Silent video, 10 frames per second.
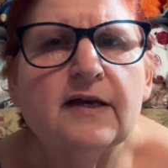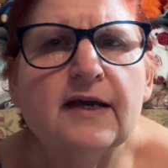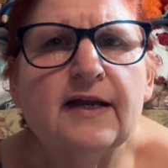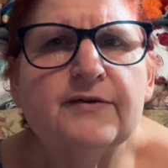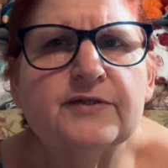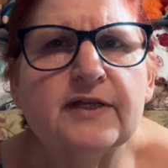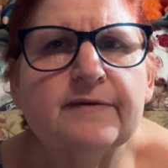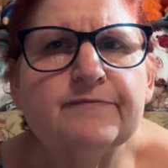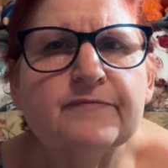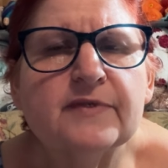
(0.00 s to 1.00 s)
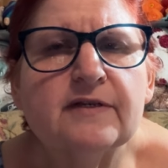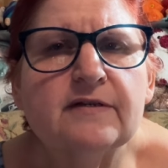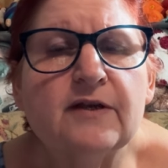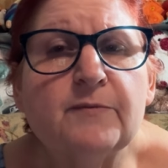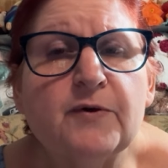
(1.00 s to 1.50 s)
and I was like,
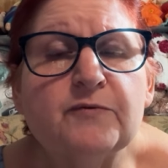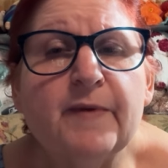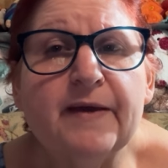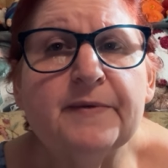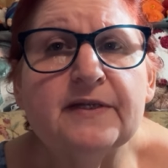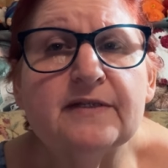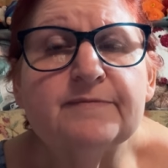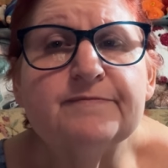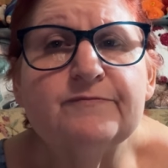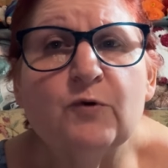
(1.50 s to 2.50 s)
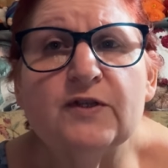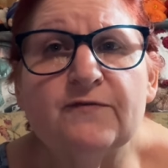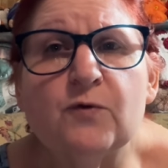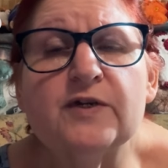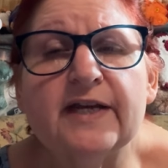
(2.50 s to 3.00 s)
they're both babies. One's
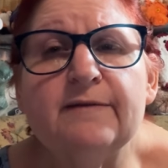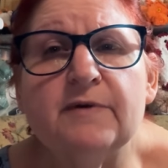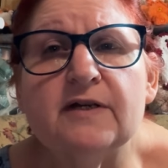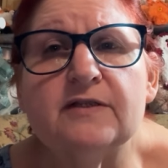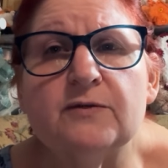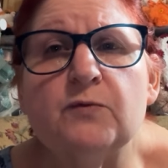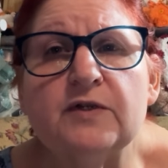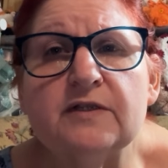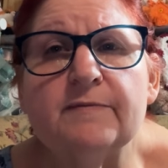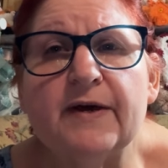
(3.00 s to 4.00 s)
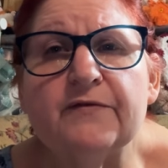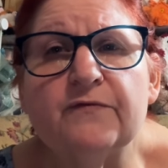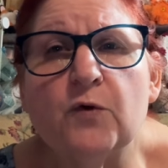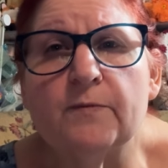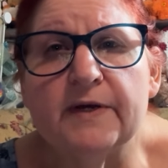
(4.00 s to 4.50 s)
14 months and one's about
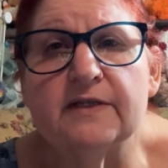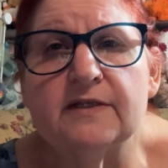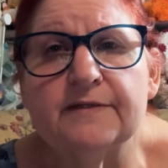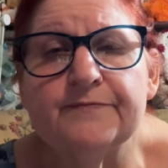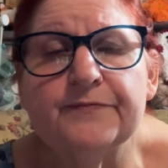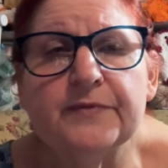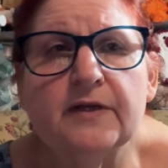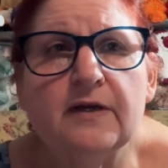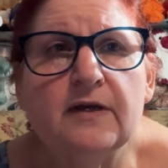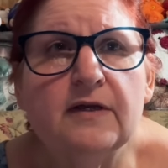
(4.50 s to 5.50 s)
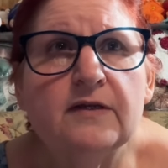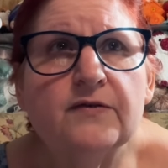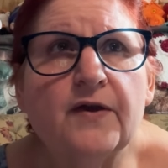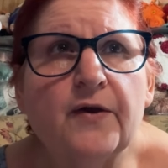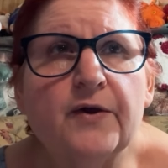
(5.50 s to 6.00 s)
four months.
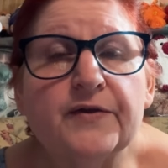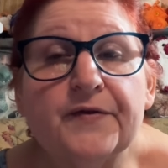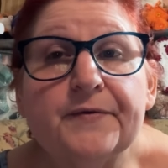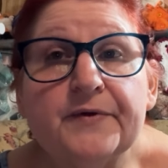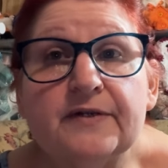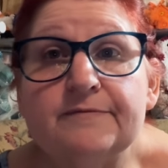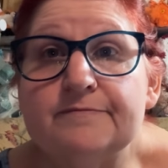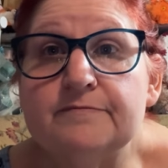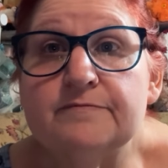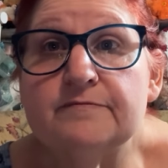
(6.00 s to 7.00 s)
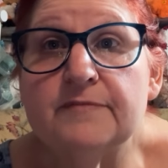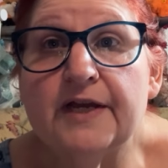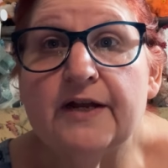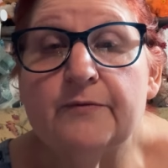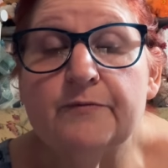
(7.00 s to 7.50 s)
So I was like, well,
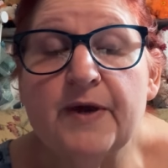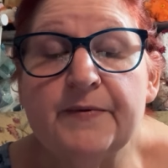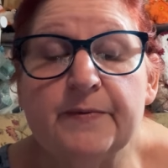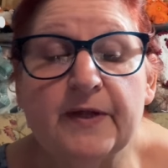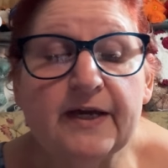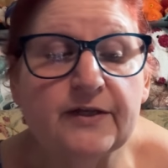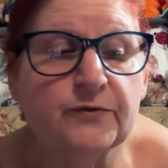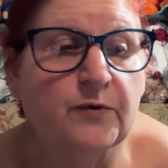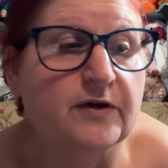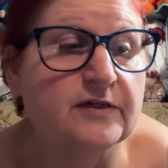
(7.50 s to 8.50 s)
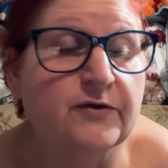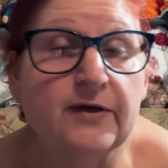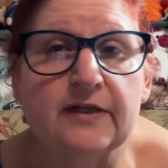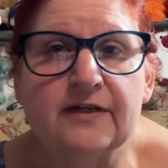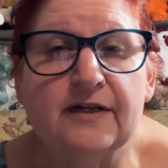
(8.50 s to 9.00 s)
you know, baby blankets work. So I
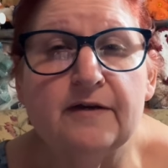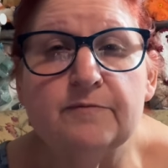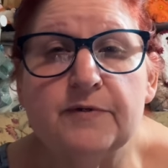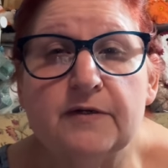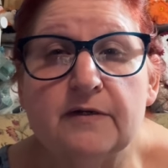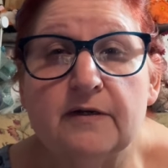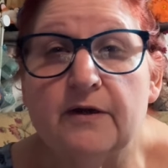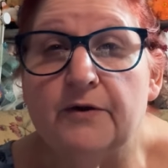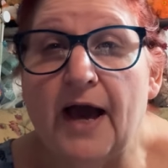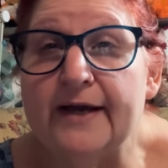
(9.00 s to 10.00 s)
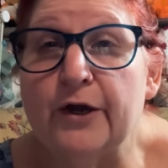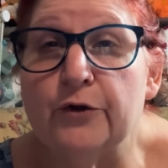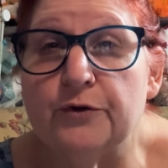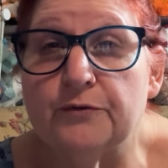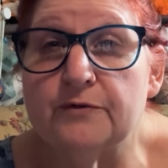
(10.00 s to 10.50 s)
looked up, I
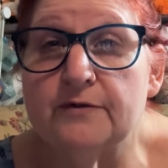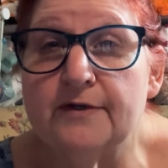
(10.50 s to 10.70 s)
Googled